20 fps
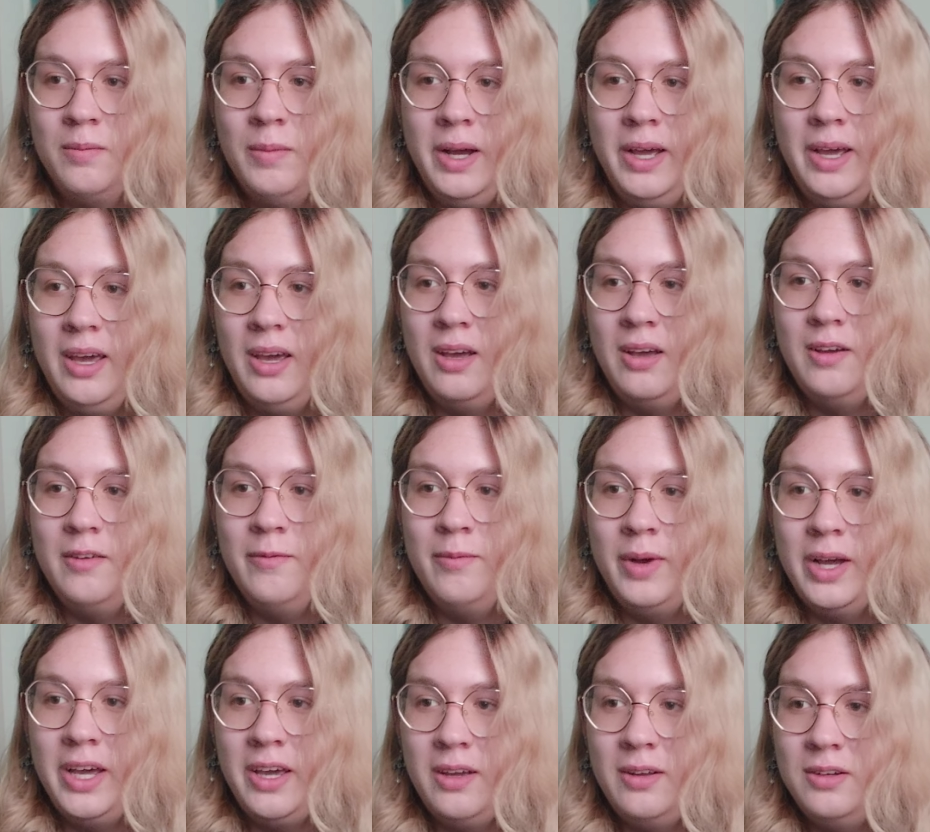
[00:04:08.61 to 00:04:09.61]

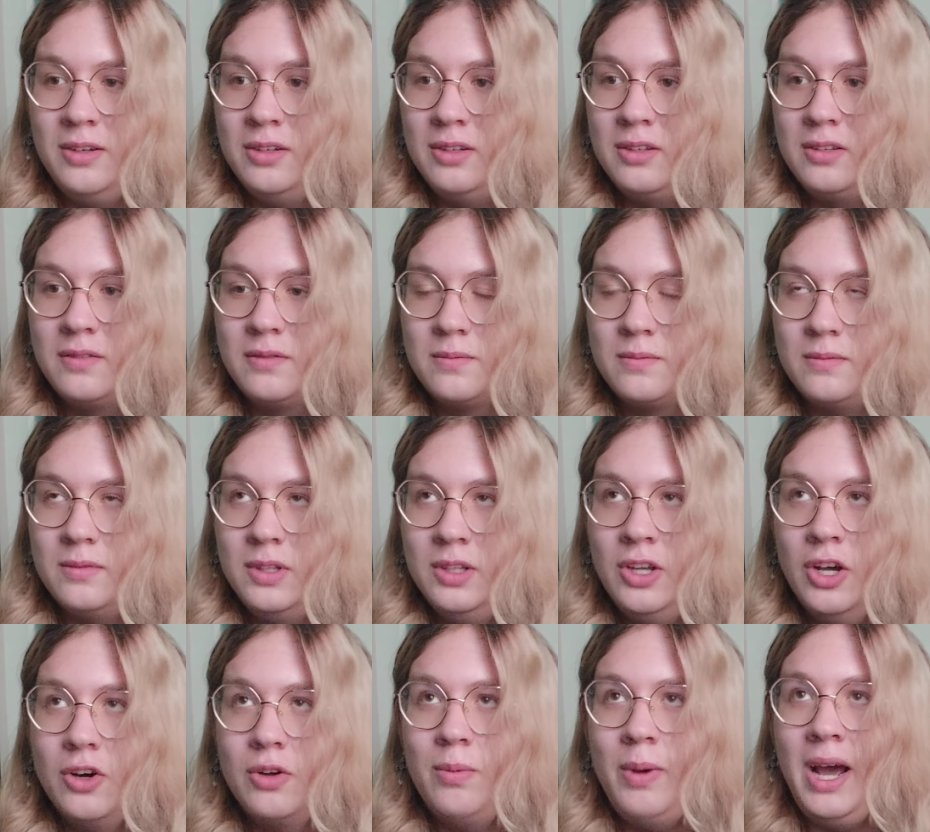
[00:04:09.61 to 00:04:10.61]
My
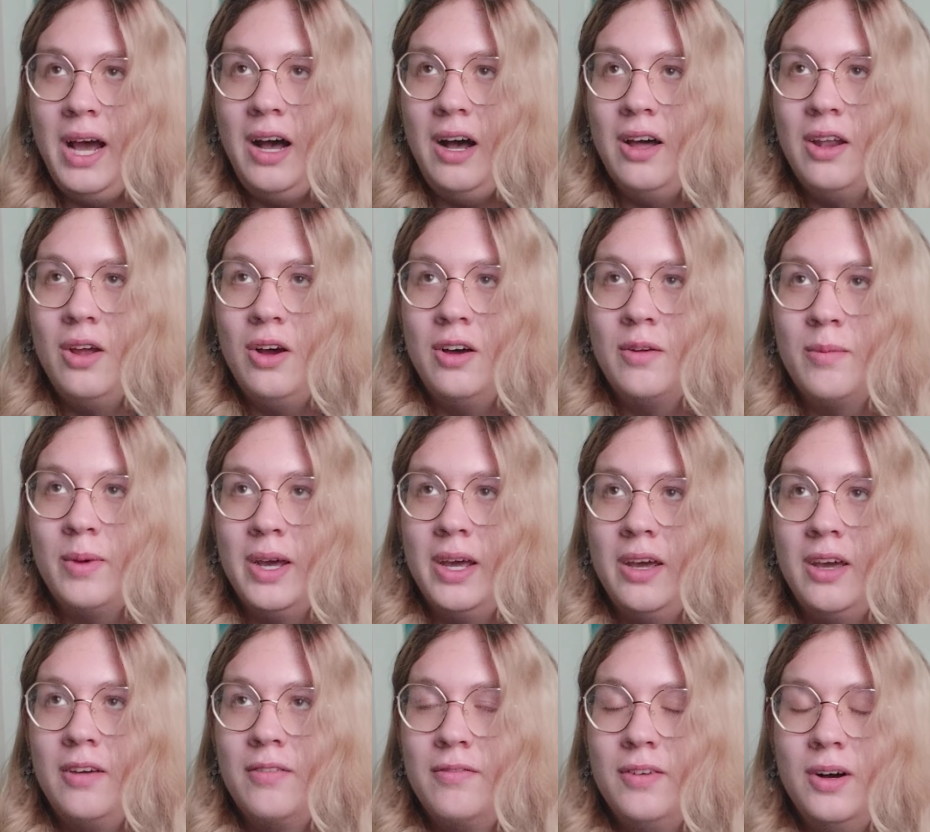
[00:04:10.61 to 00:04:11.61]
notepad on
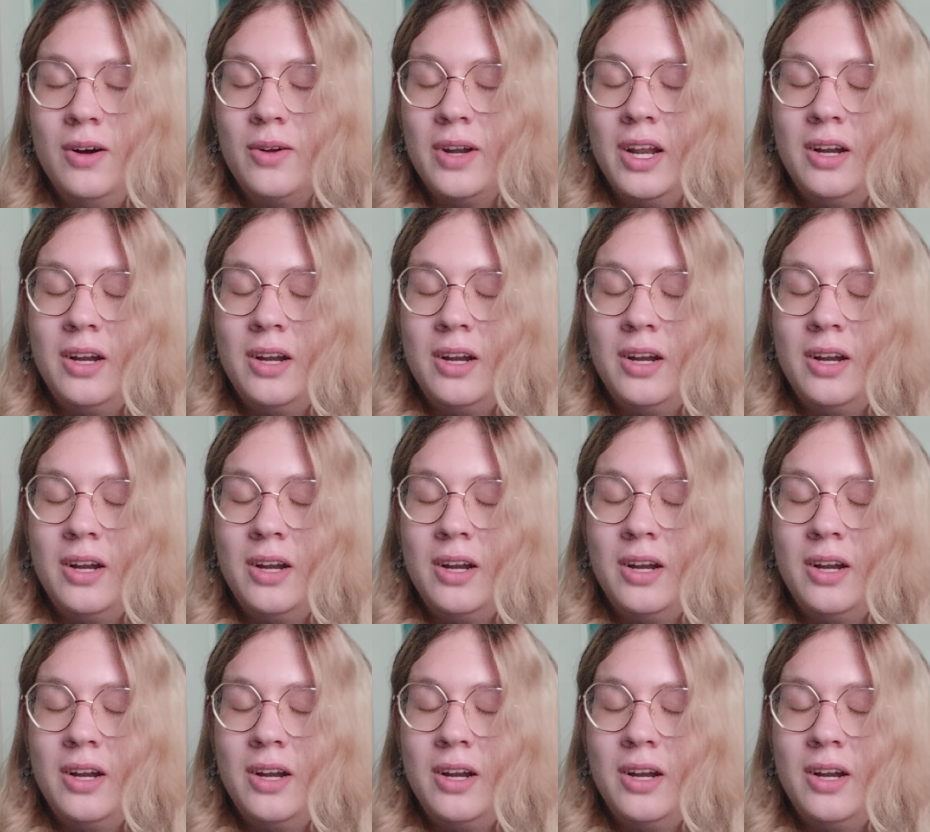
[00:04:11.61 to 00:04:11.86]
my phone.